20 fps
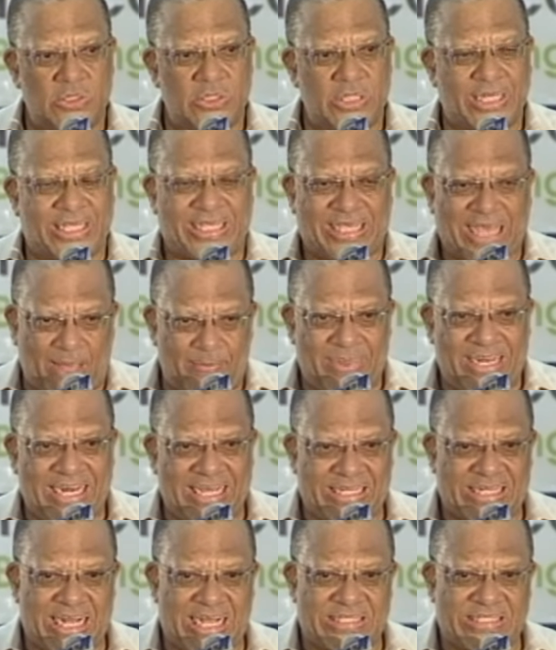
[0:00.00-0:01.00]
The
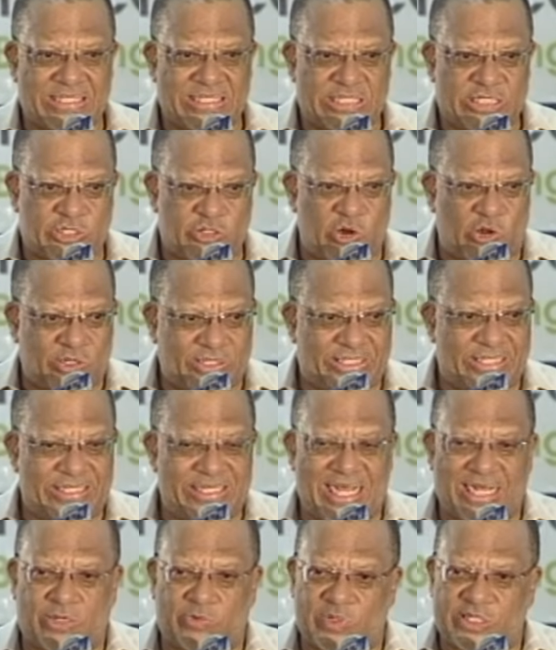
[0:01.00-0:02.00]
cabinet has
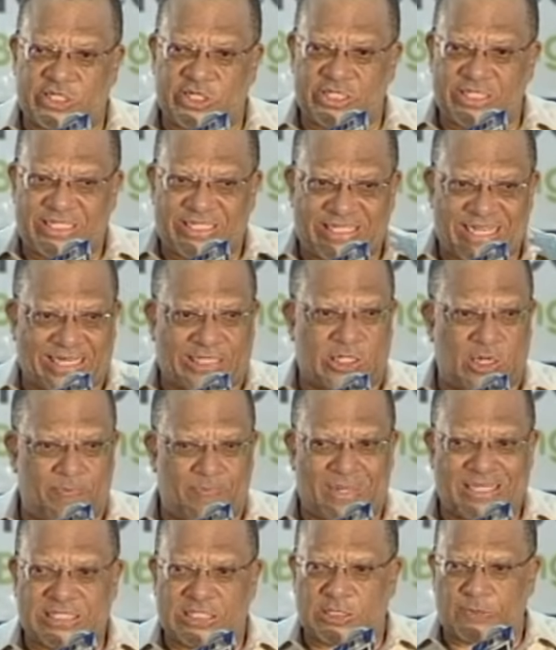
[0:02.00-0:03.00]
instructed that we should set
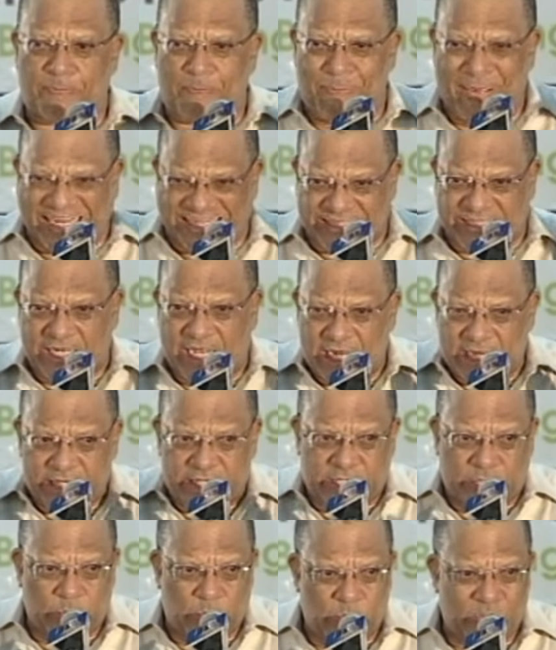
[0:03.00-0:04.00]
up a special
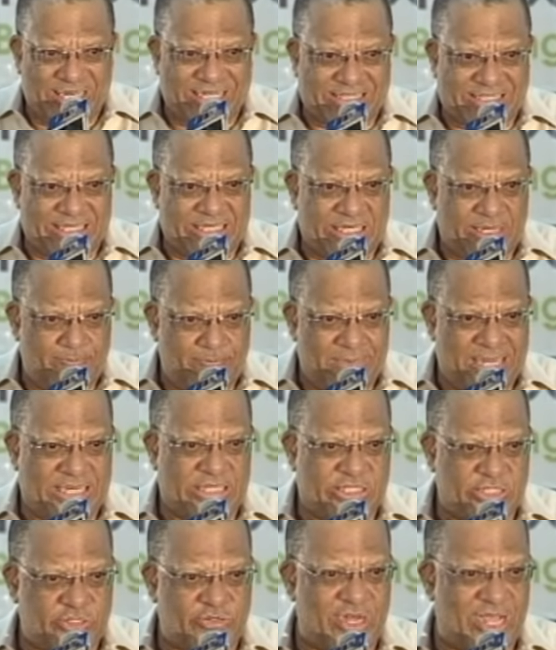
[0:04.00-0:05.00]
unit in the
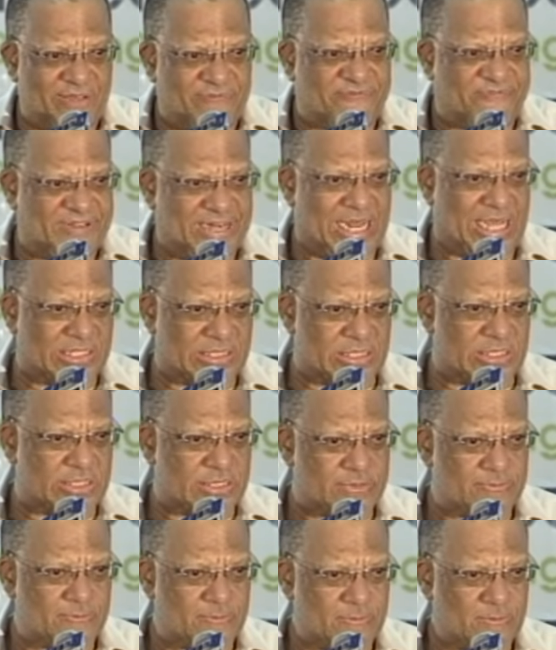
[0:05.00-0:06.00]
Ministry of
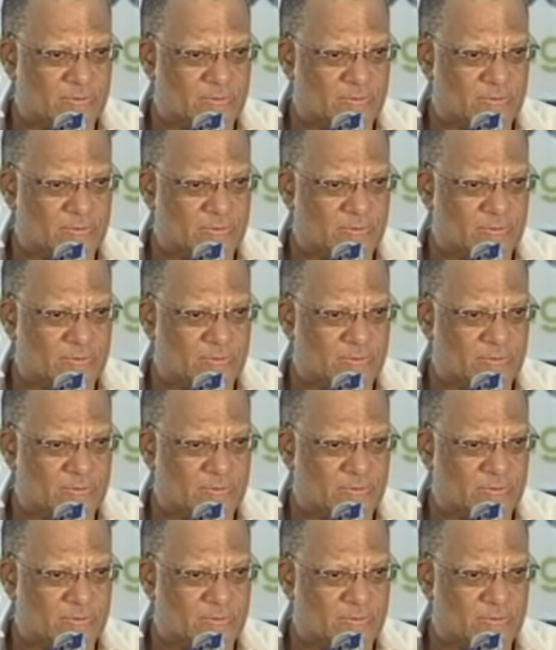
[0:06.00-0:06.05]
Finance